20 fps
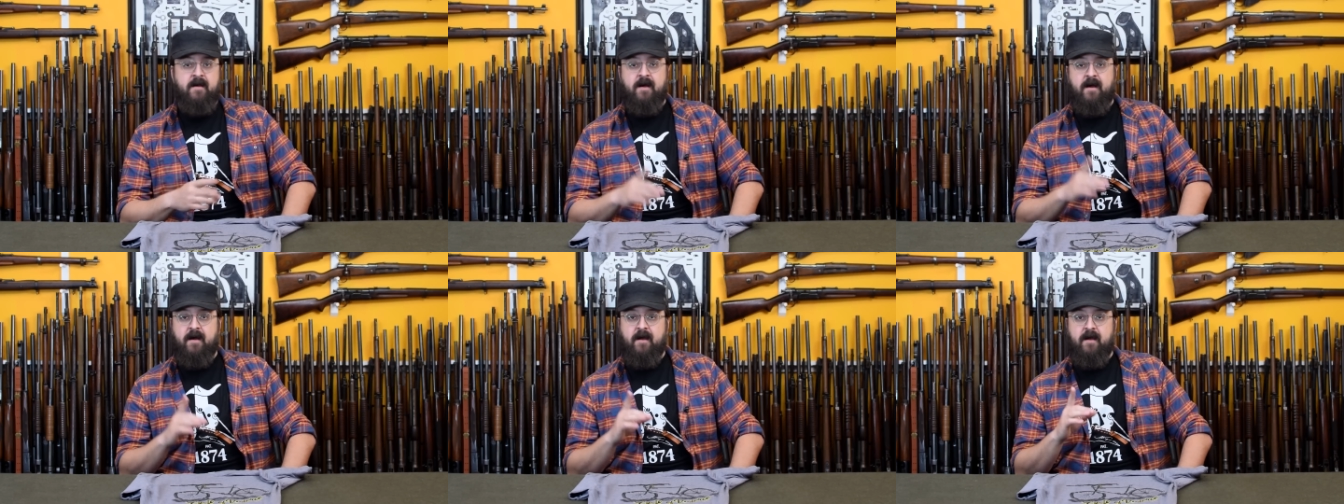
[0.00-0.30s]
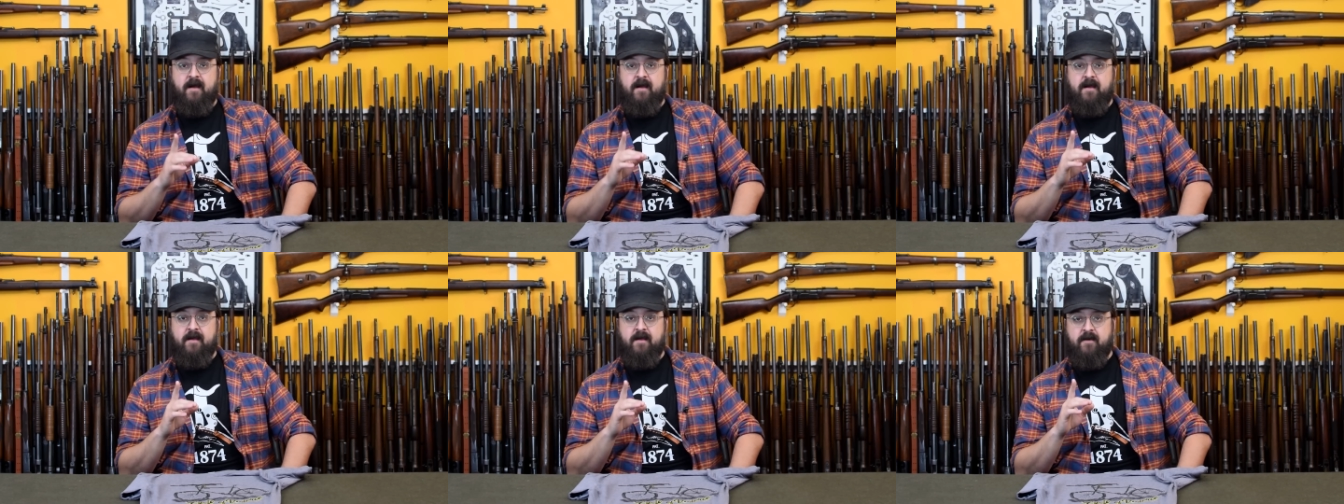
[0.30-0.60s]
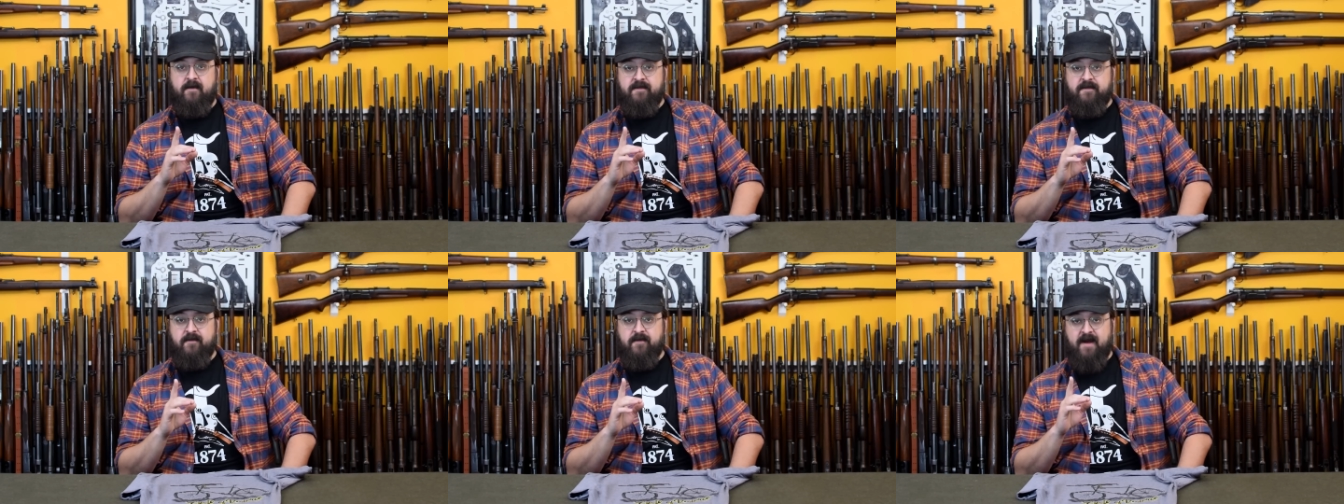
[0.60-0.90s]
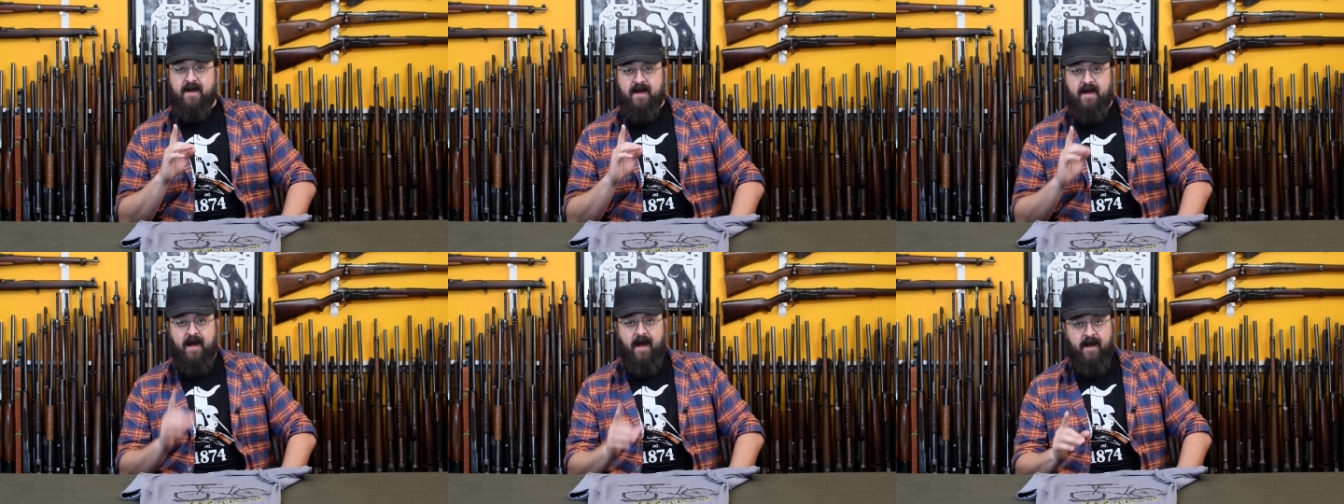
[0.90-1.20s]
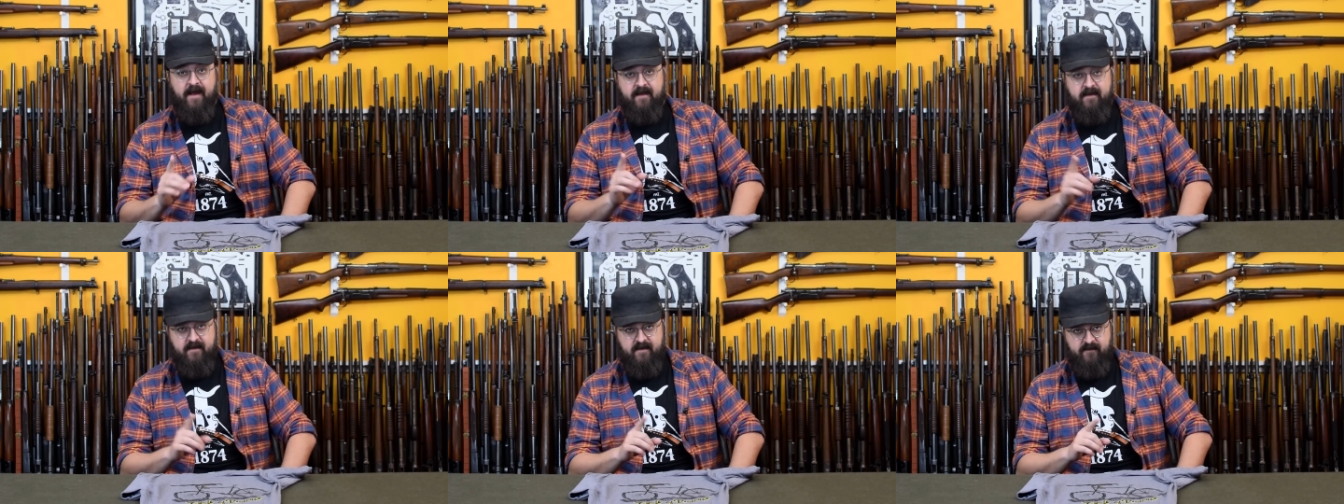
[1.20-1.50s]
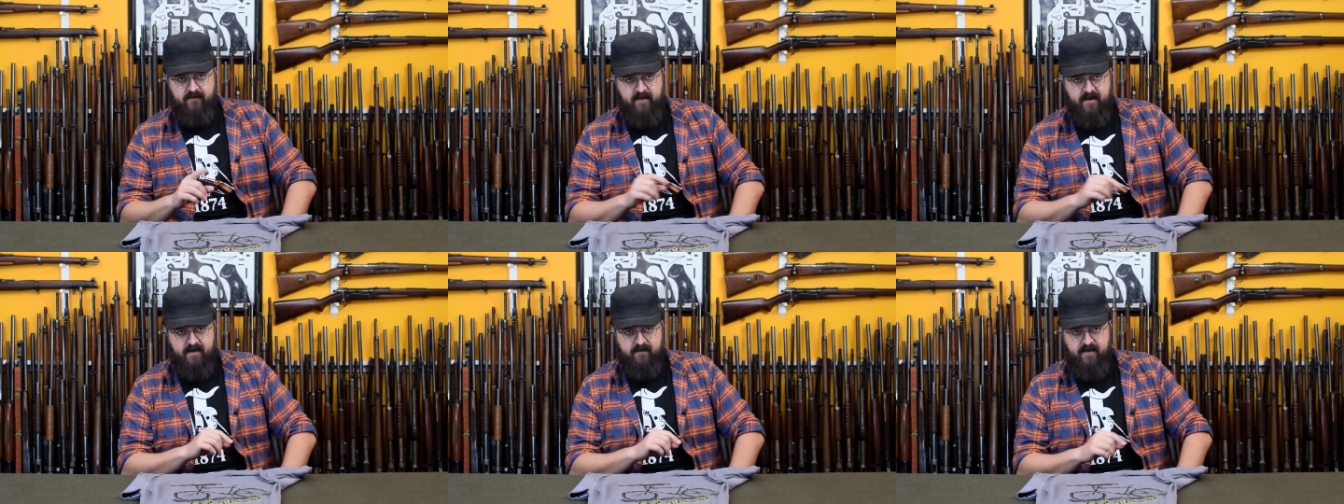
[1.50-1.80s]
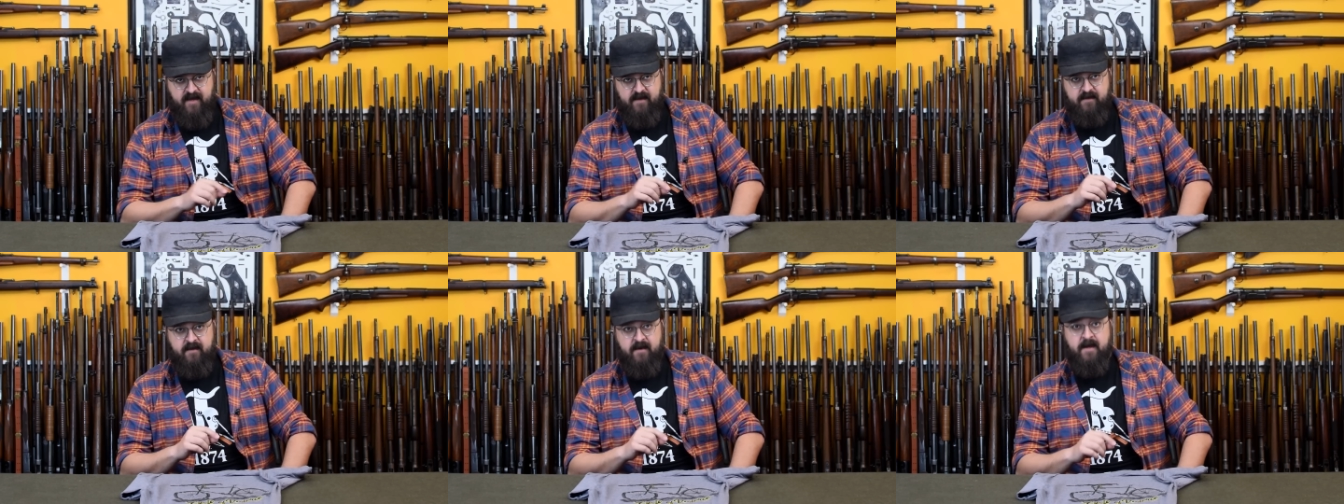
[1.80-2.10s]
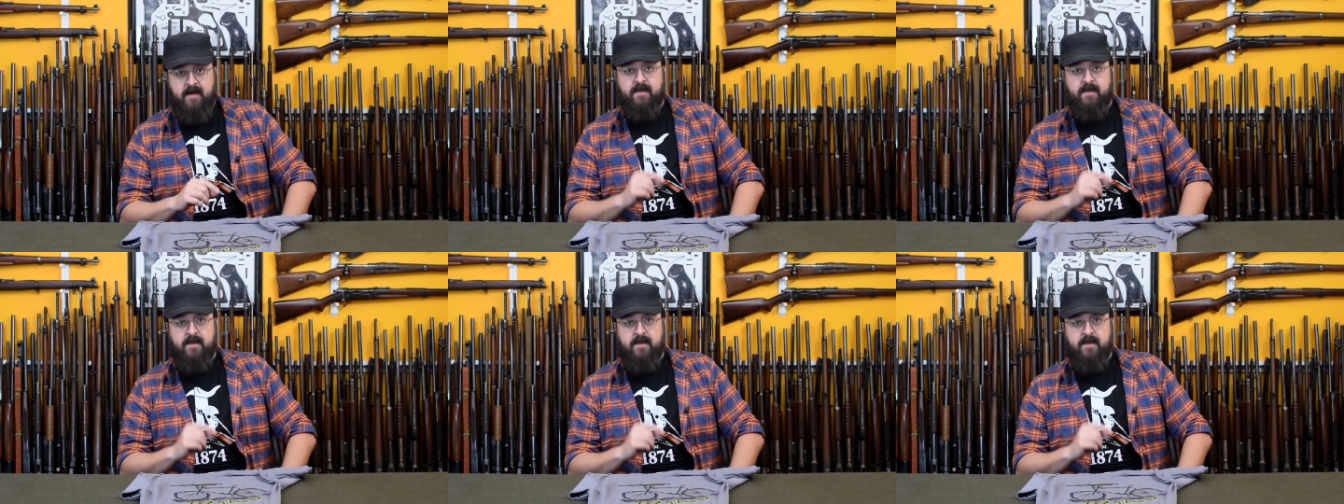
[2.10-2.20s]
I also highly recommend